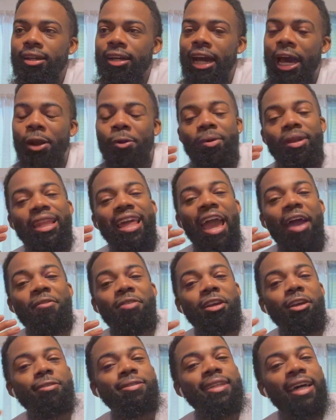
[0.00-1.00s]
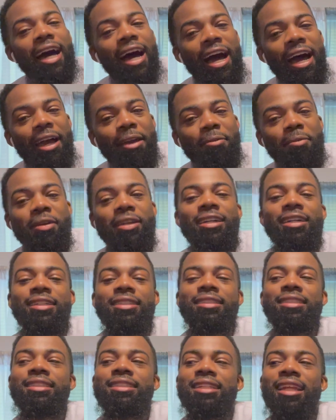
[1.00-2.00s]
I don't really have enough time
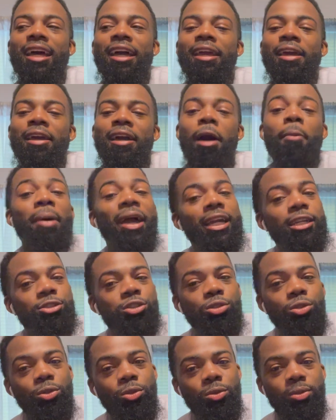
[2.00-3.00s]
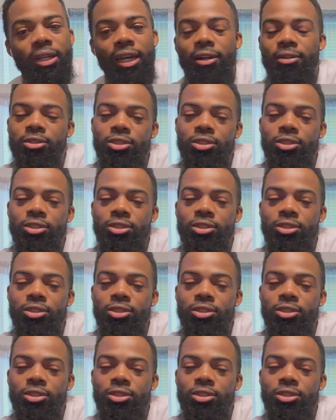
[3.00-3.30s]
because it's like I'm back in school now.